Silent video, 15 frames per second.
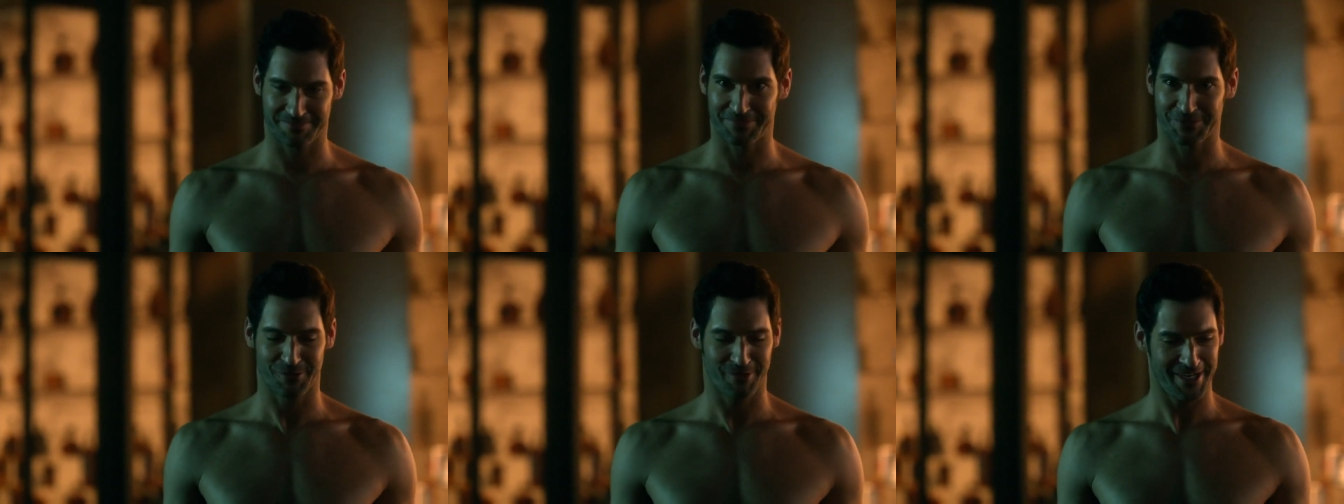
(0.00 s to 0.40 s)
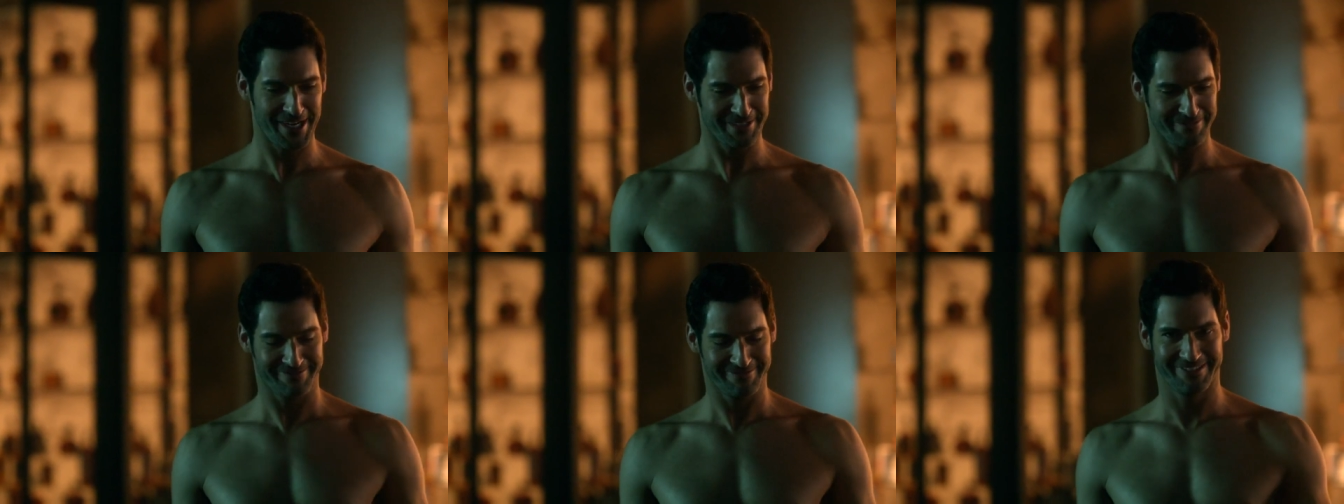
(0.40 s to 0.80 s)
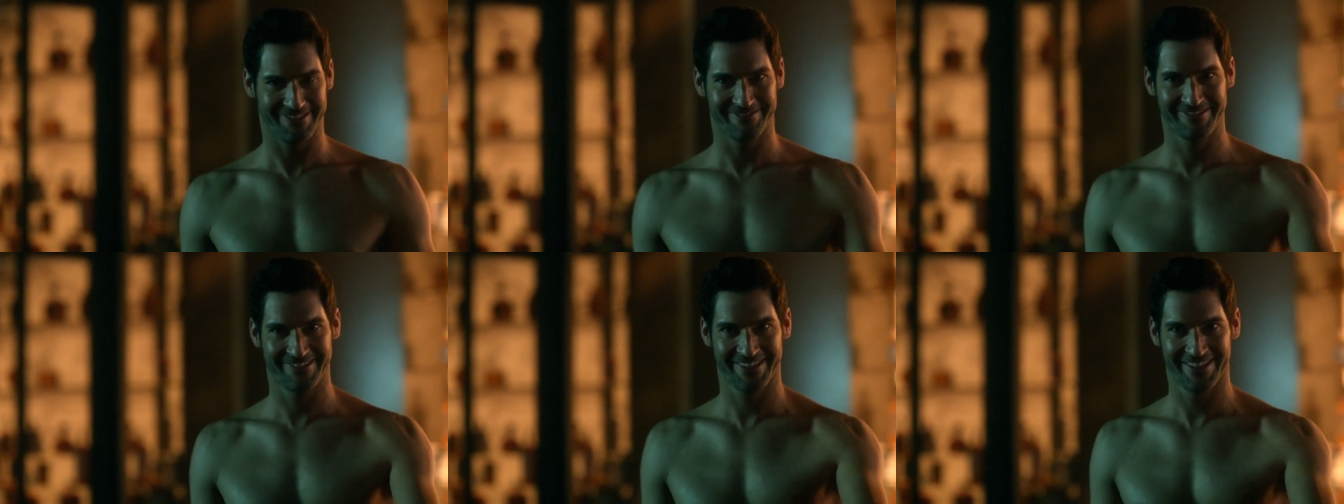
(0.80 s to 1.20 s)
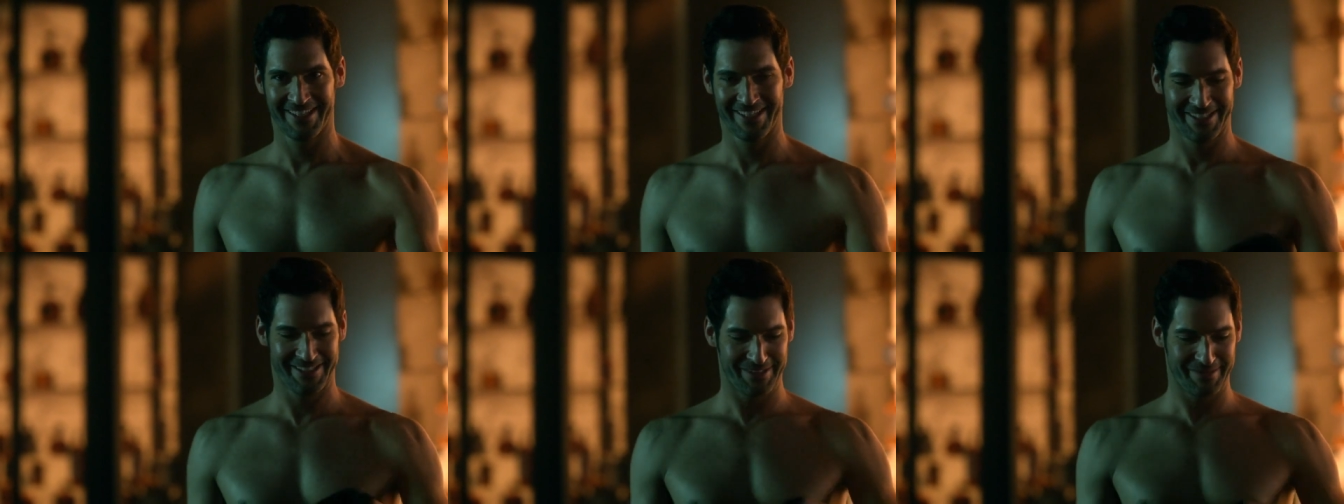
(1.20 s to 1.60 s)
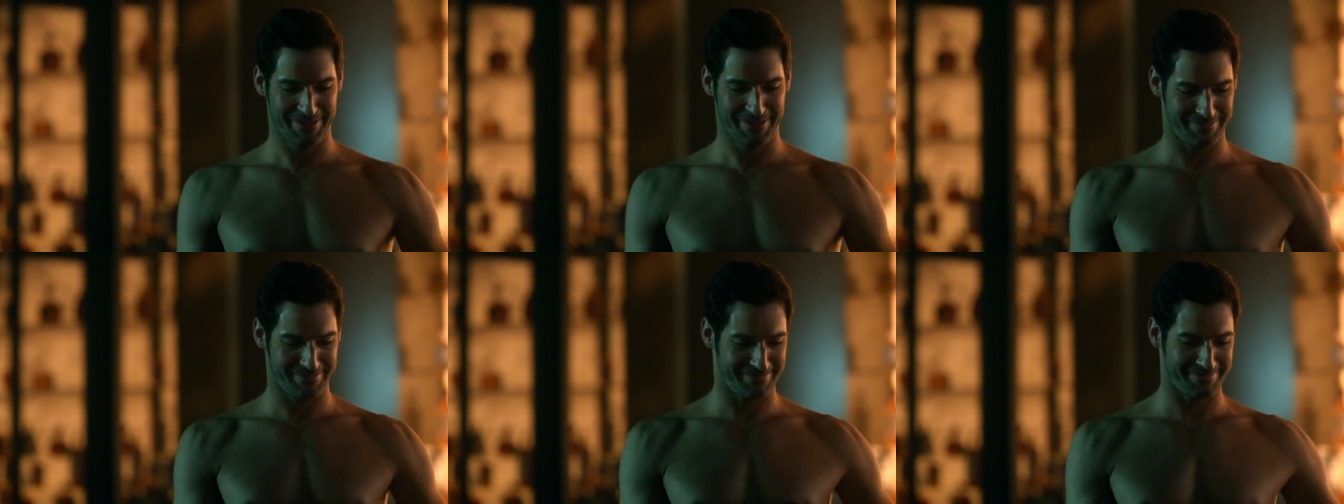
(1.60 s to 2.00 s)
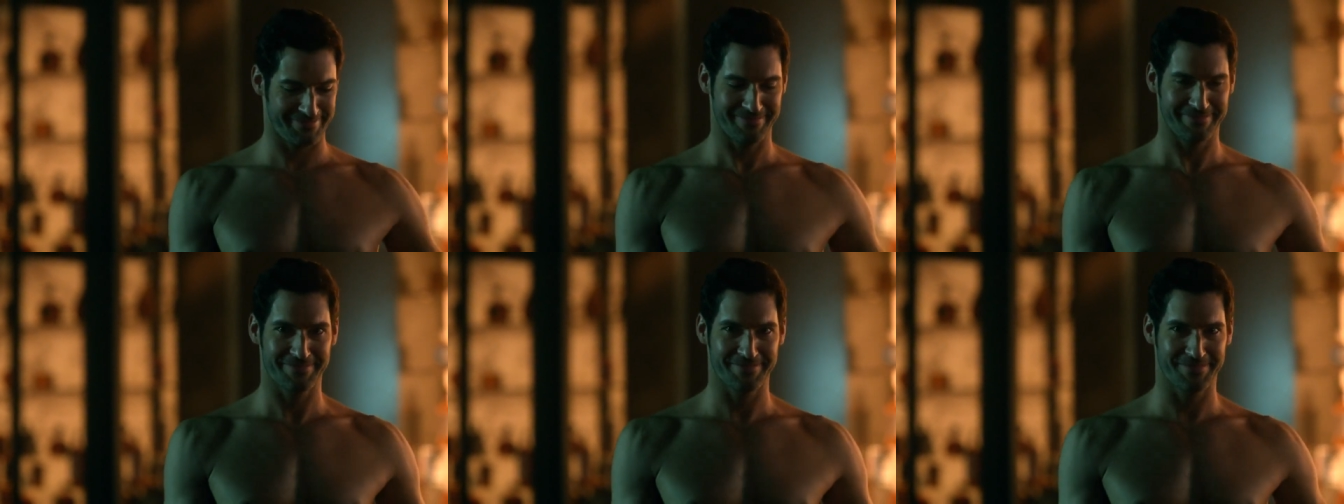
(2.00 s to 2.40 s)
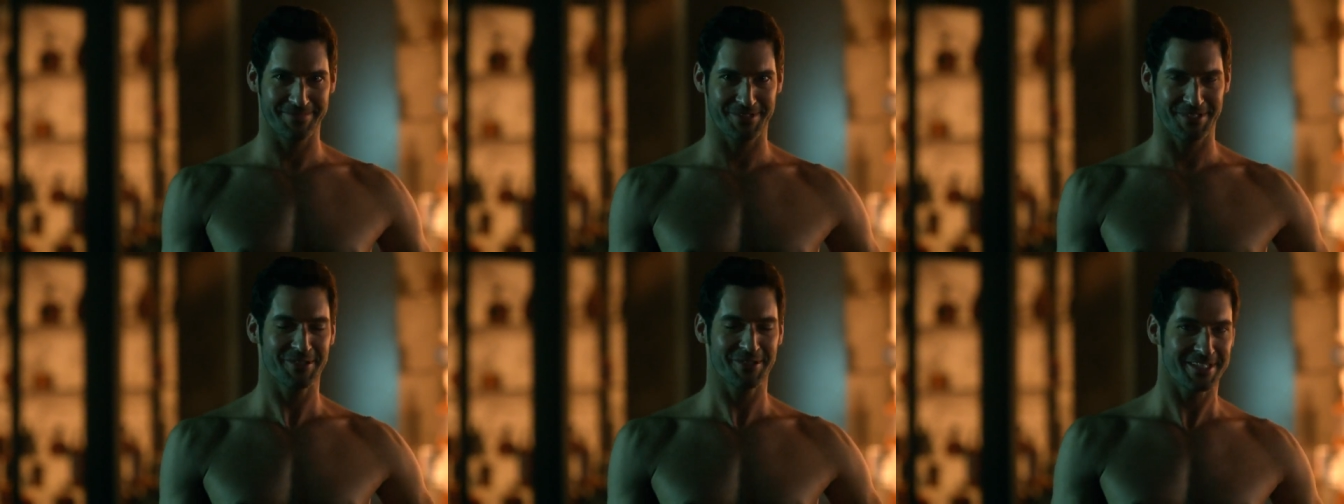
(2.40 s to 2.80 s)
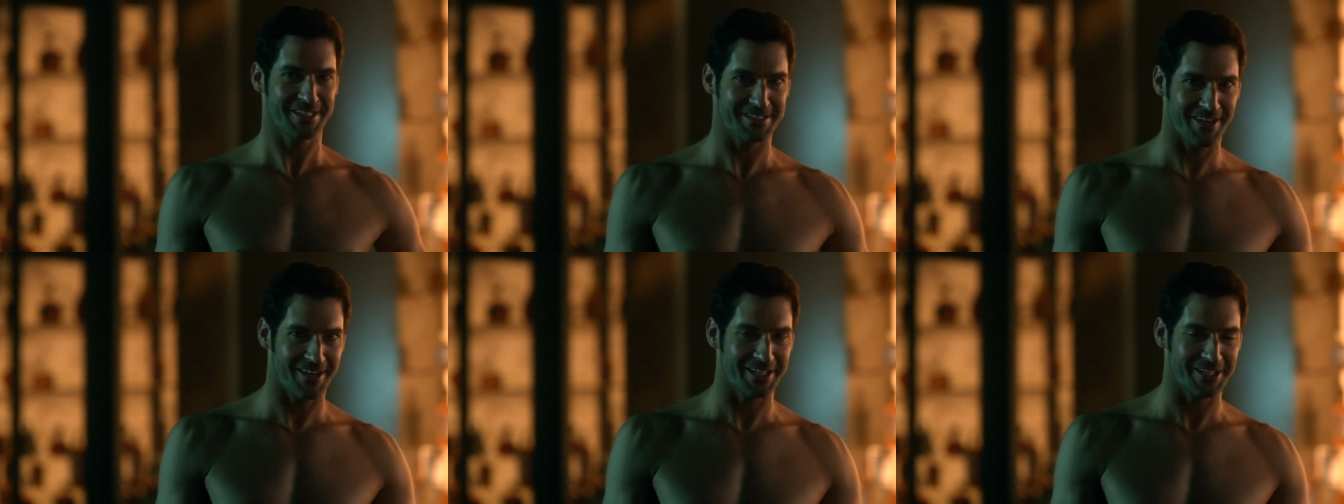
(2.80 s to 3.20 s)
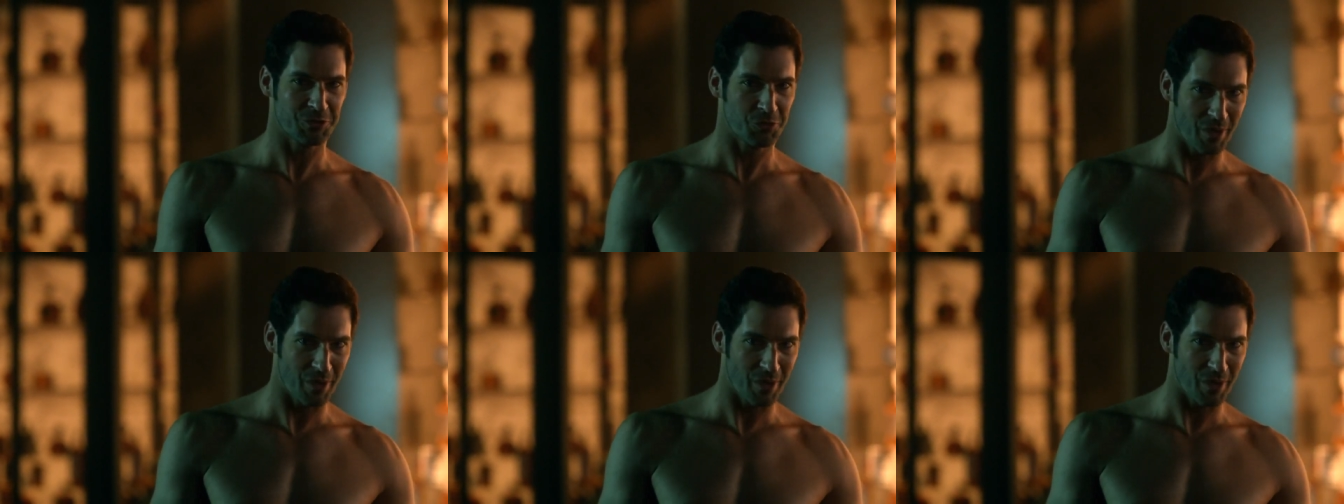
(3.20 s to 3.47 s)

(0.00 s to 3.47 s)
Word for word: All right. but seriously, darling, are you